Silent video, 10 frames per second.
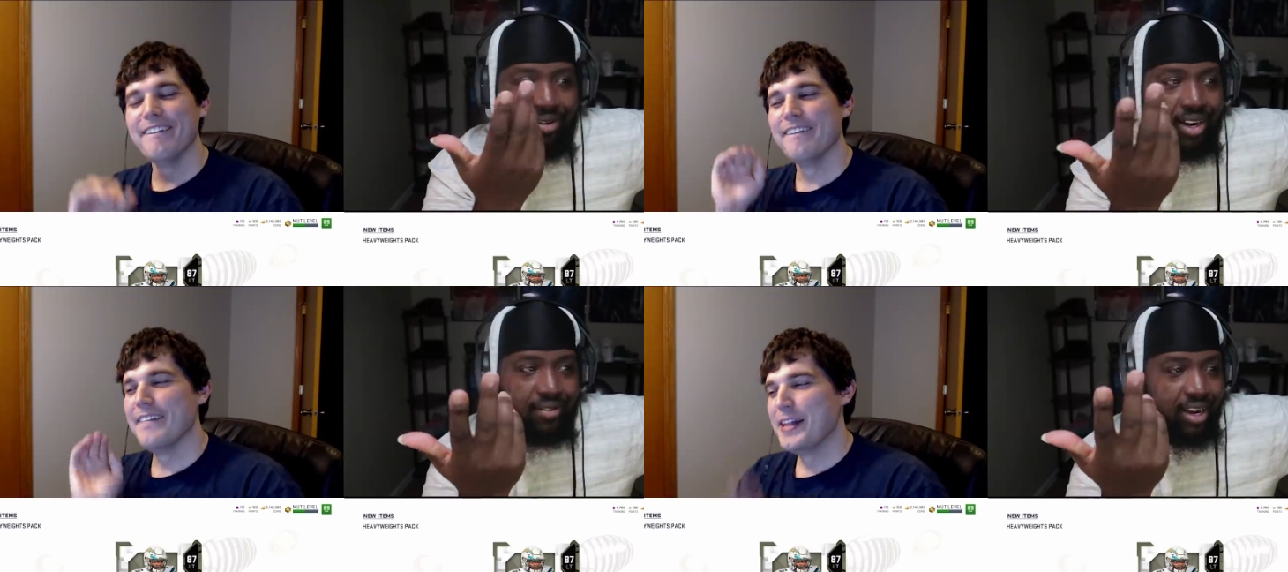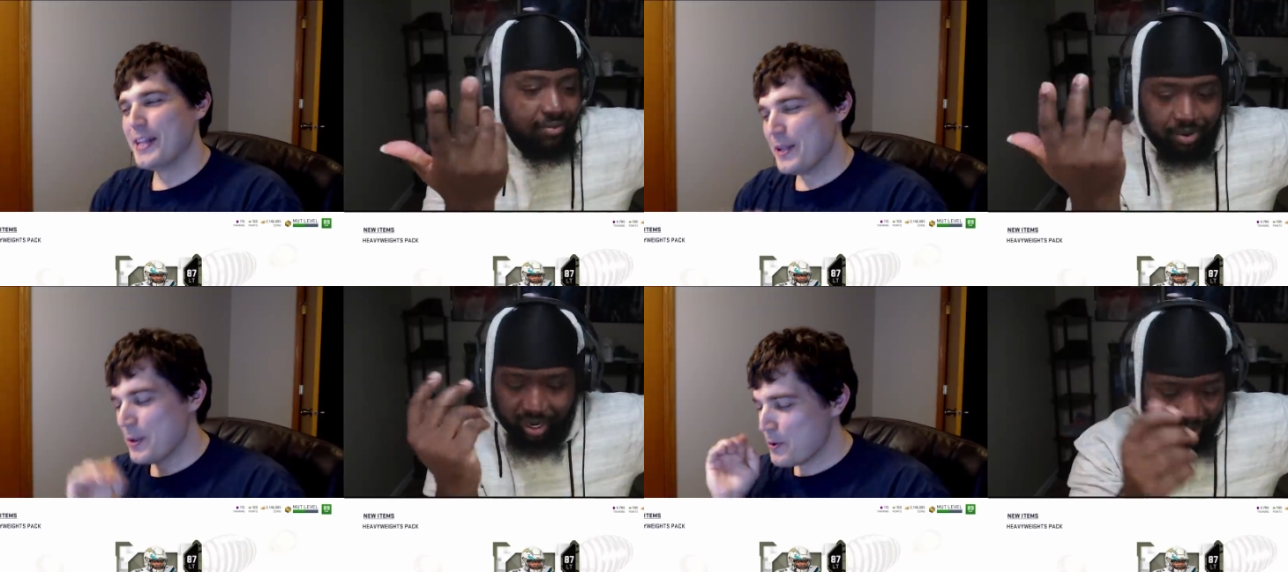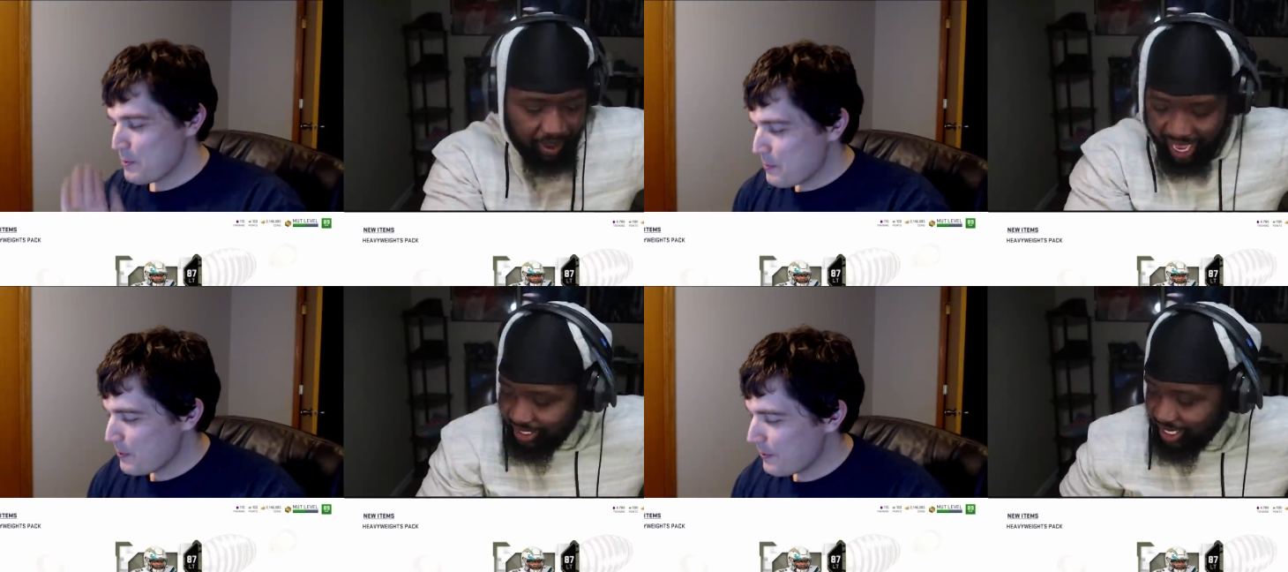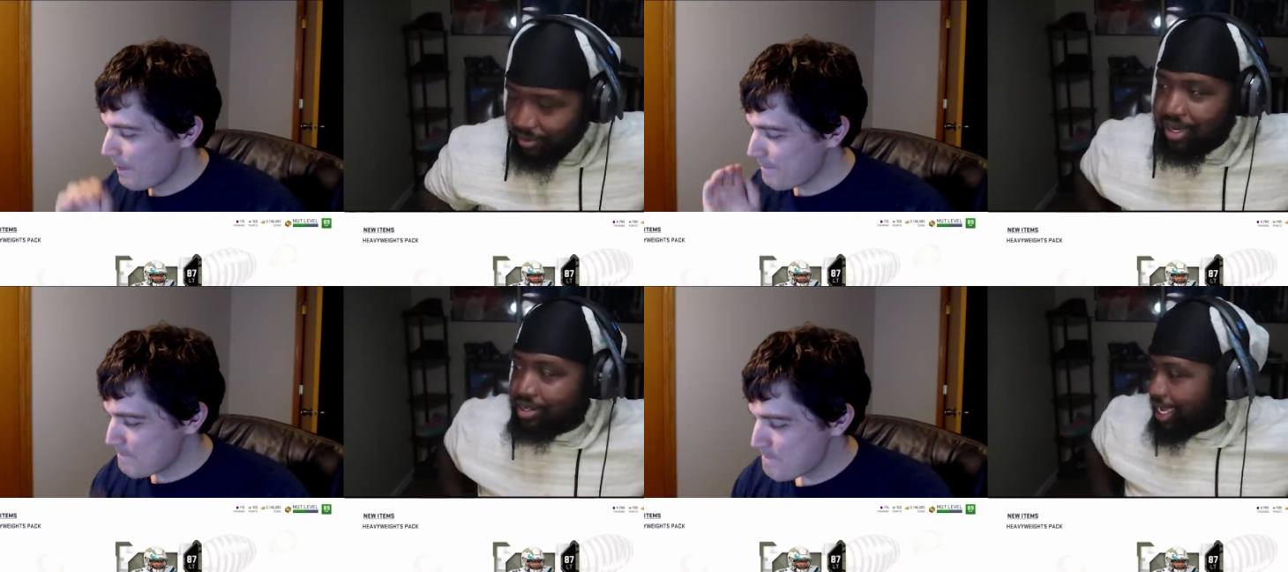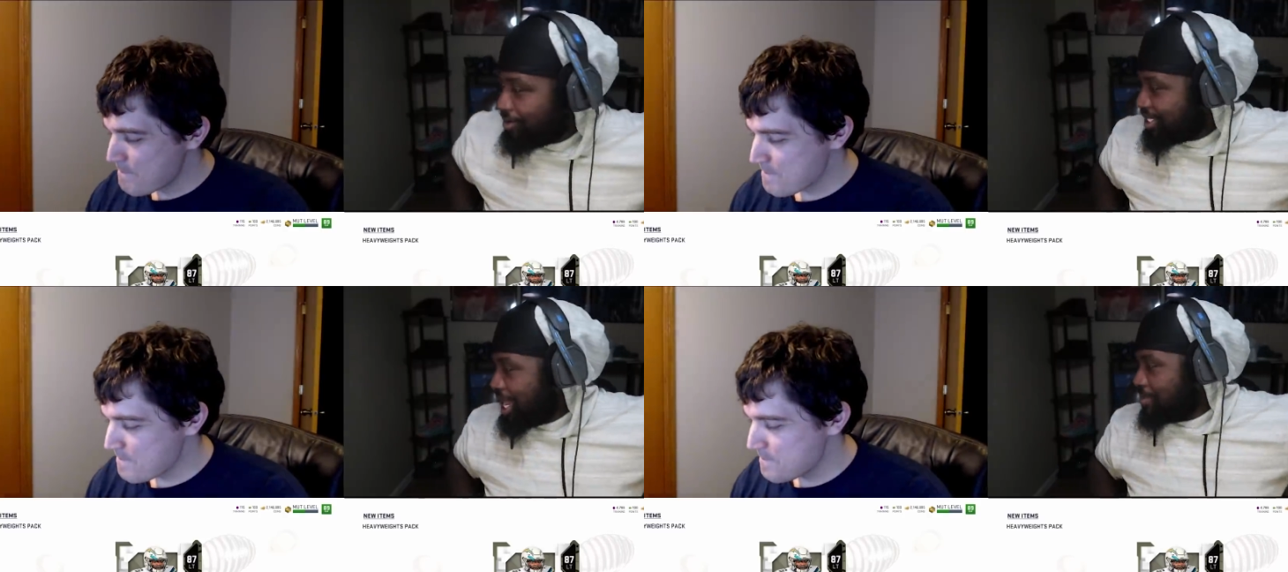Speaker 1: like pulling the packs at what like what
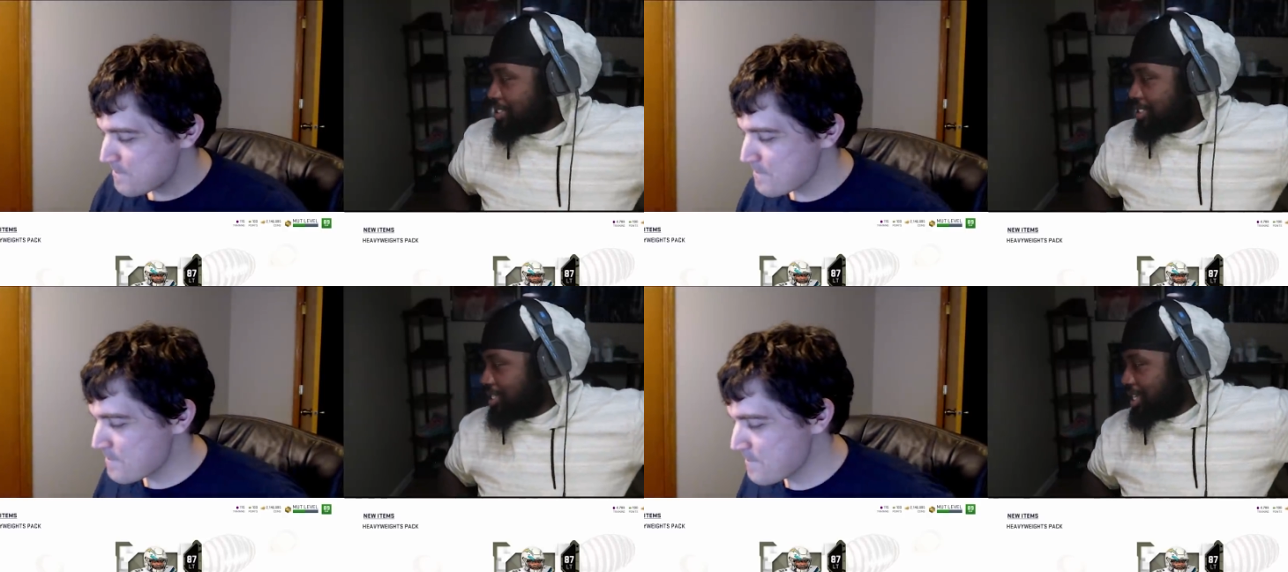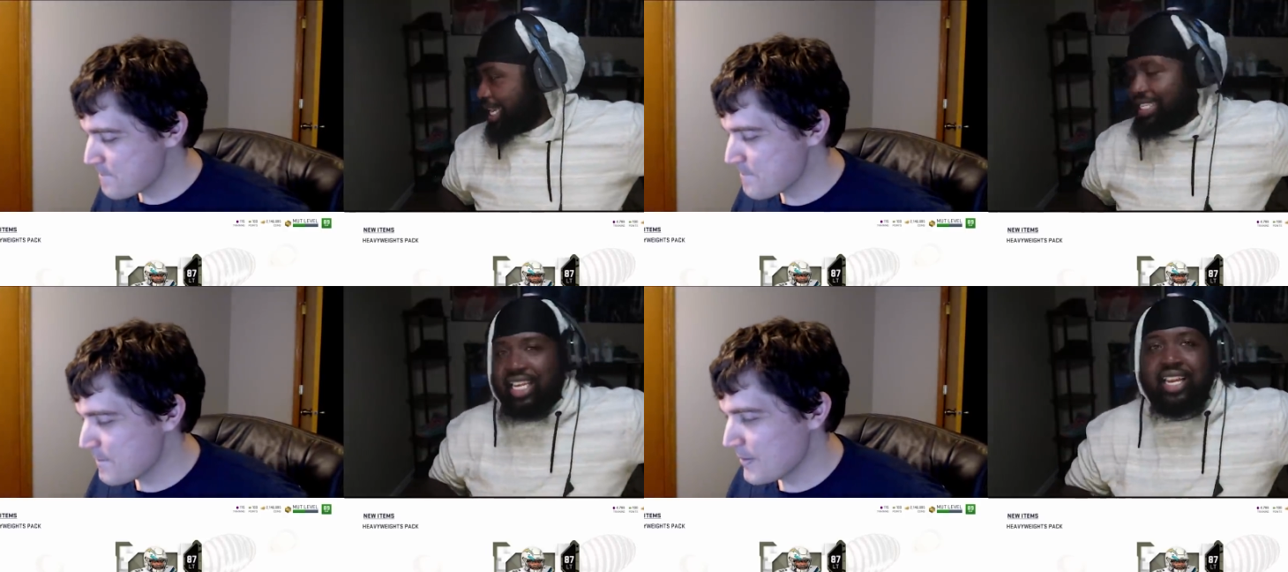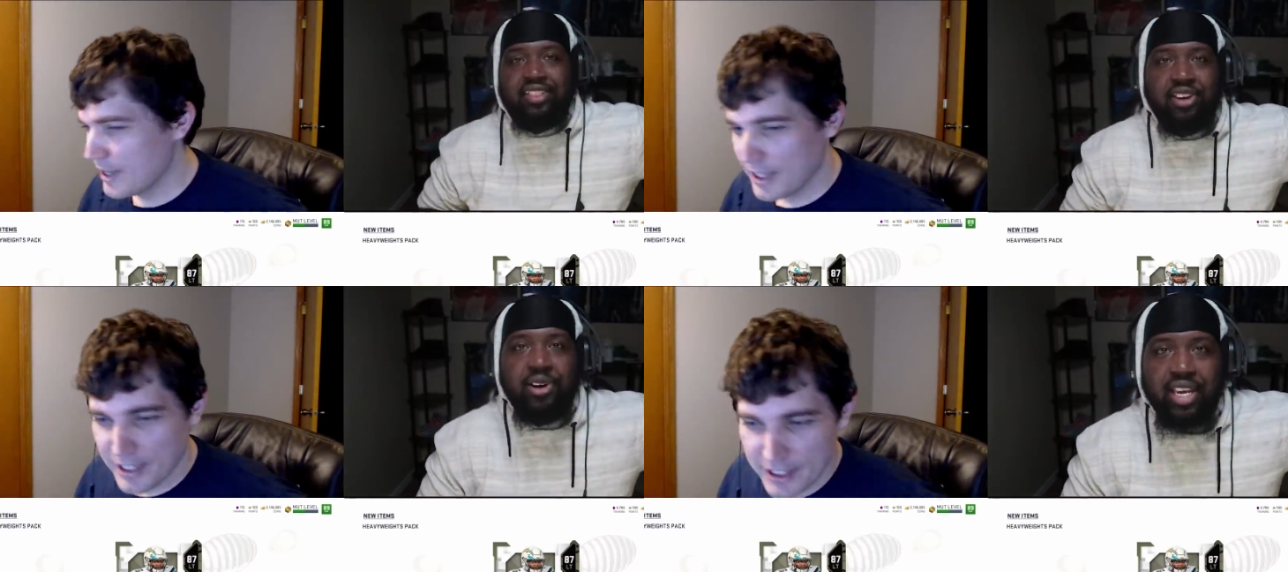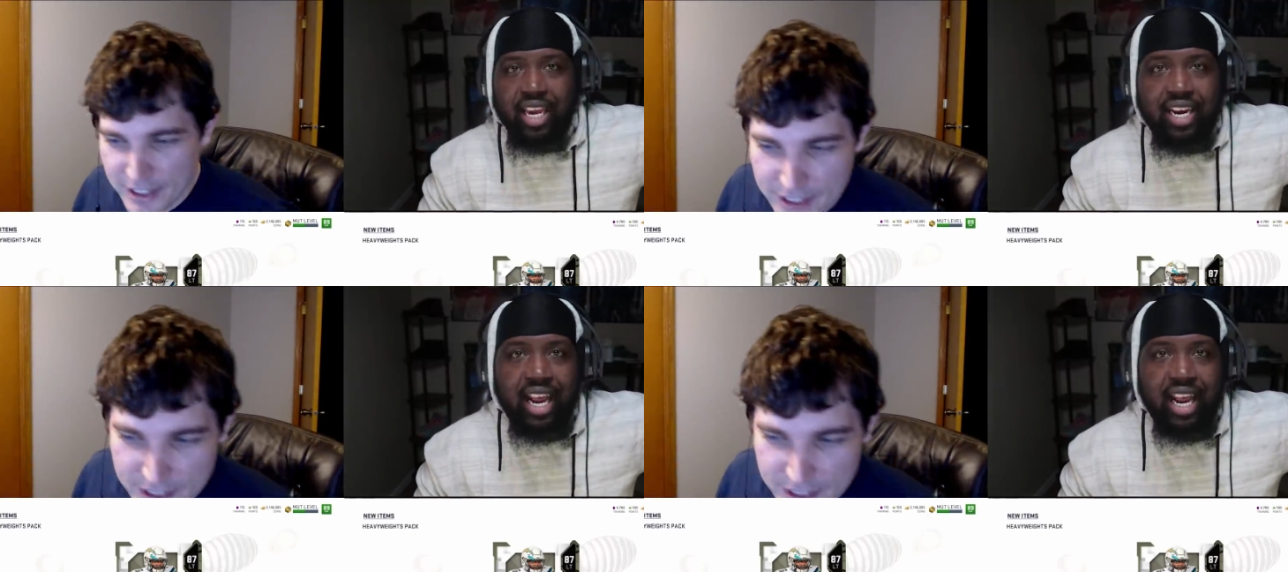time is it? Like ten thirty at